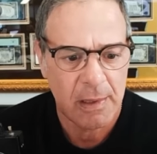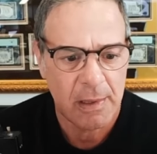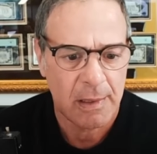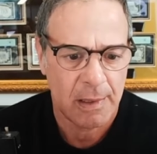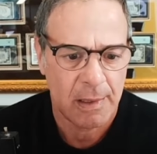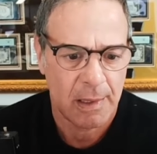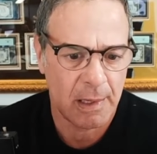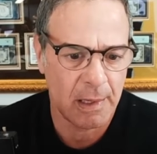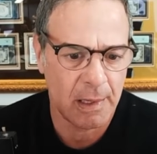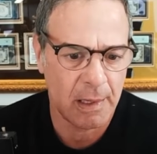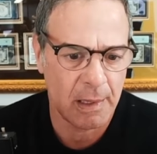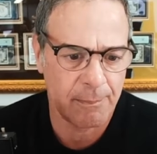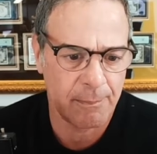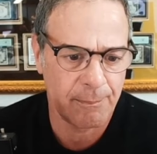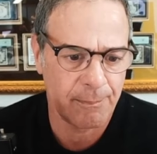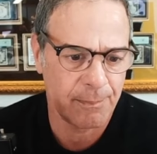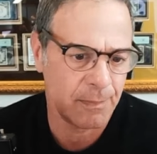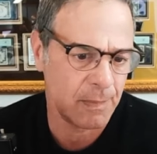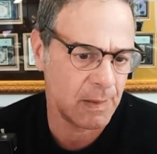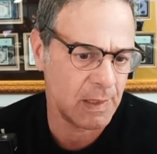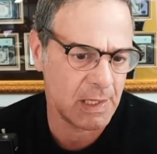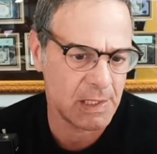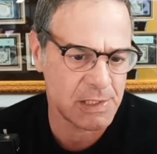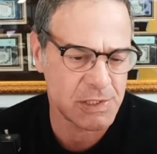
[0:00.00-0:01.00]
Um,
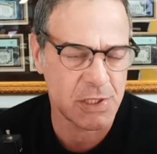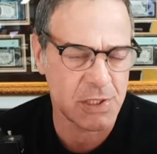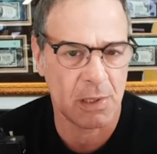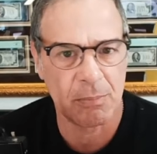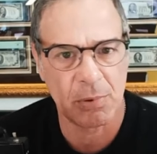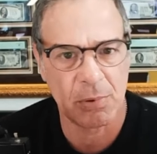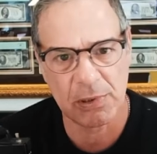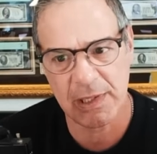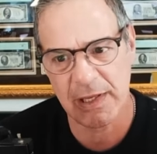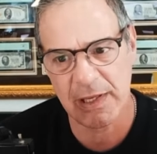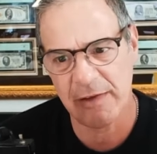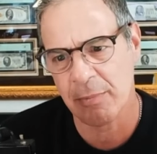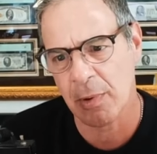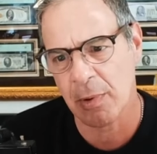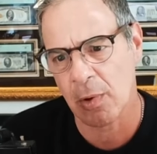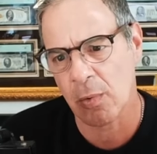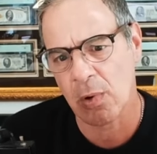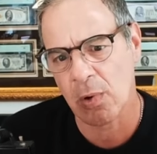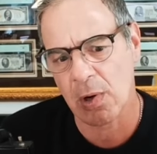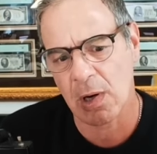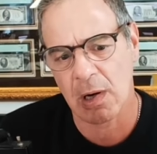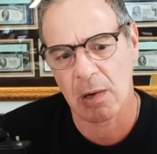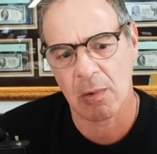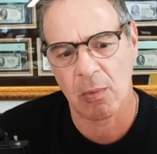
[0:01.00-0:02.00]
it's unbelievable
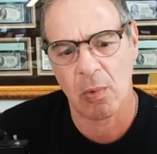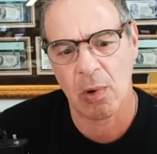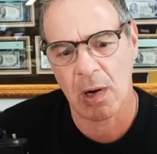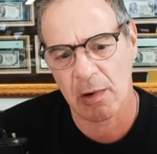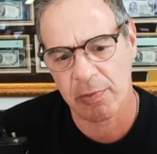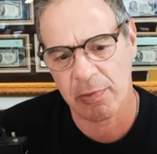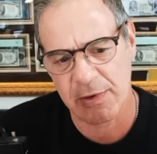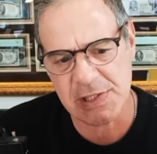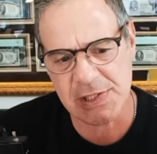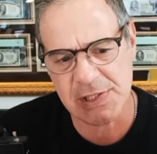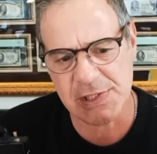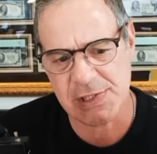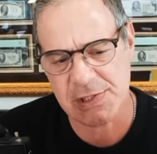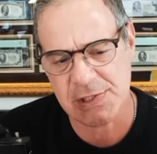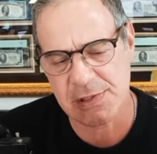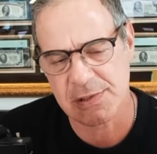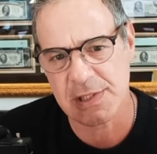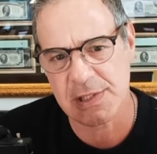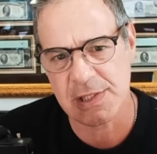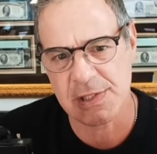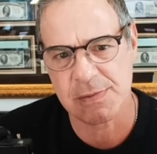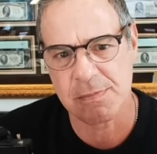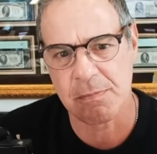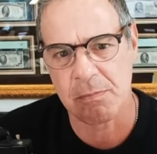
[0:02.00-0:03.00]
where where this
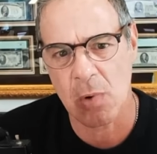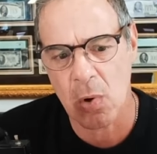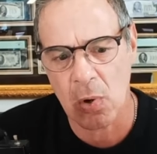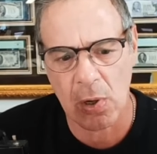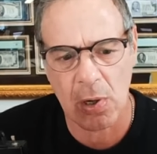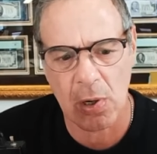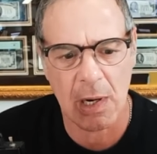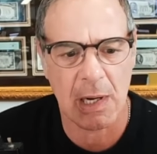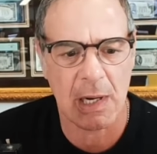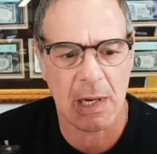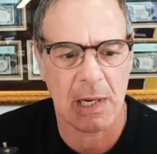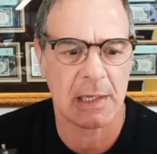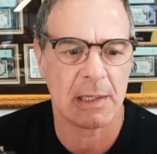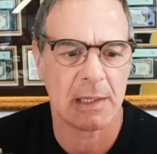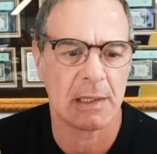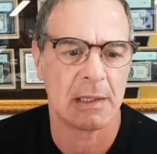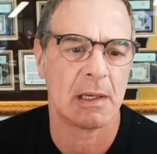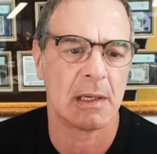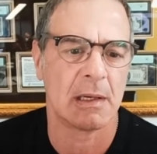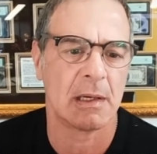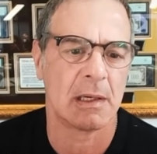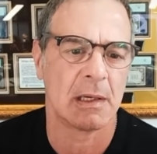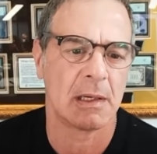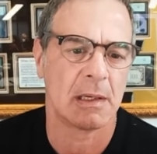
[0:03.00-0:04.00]
this moron,
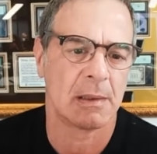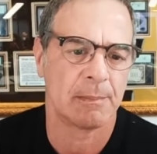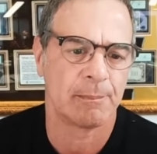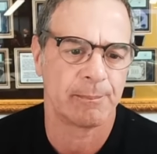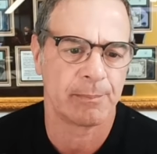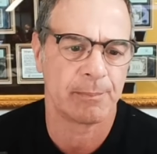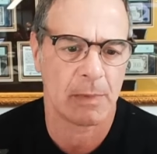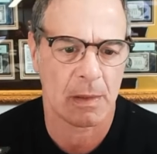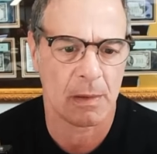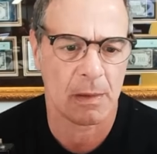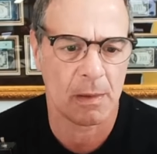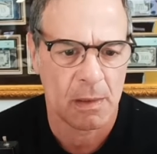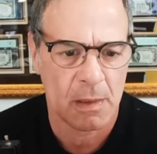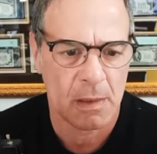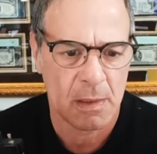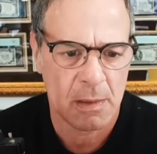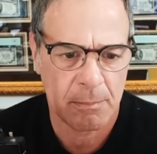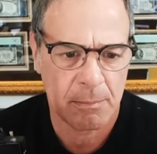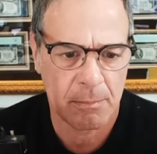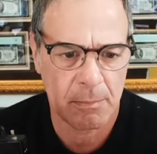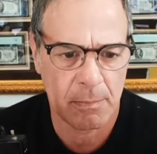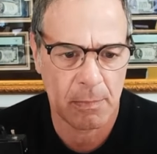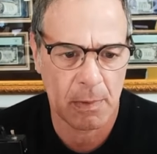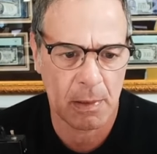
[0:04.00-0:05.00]
um,
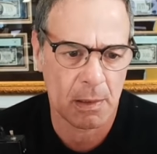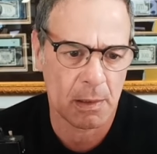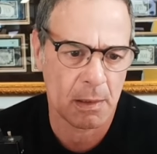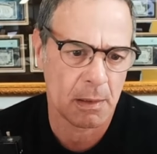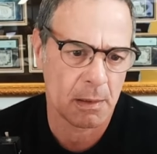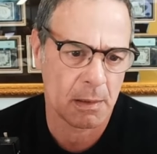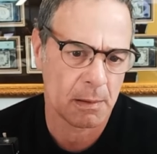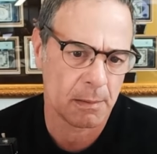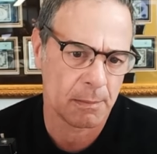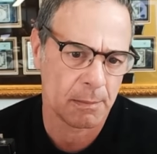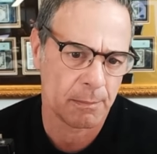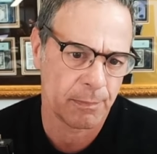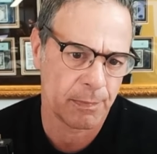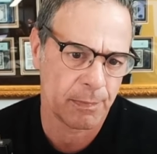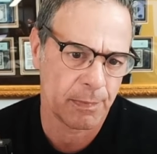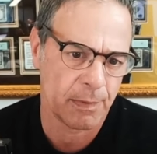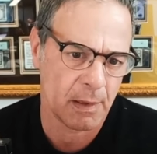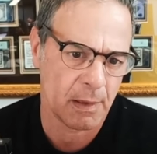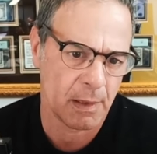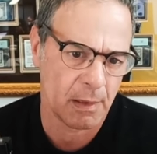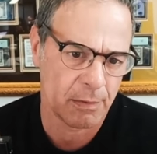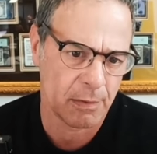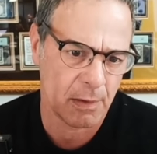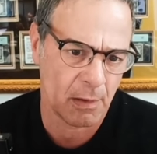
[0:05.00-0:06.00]
um,
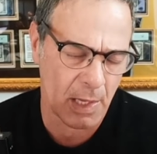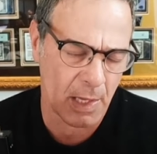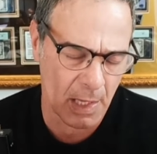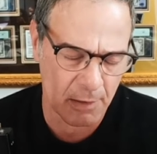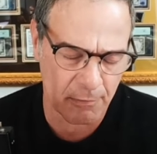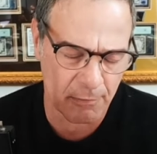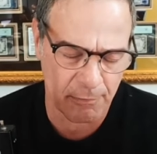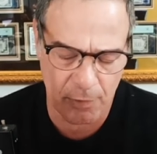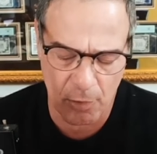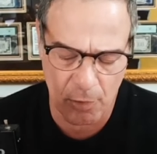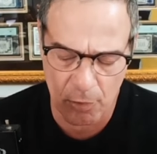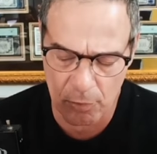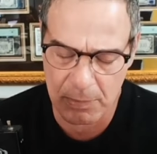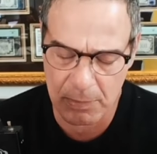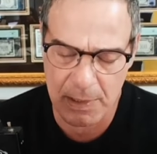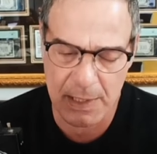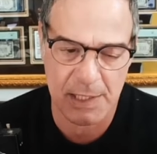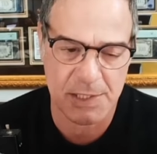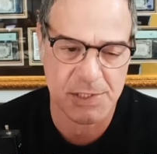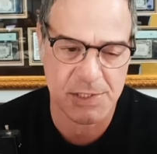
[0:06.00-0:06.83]
the the head of Homeland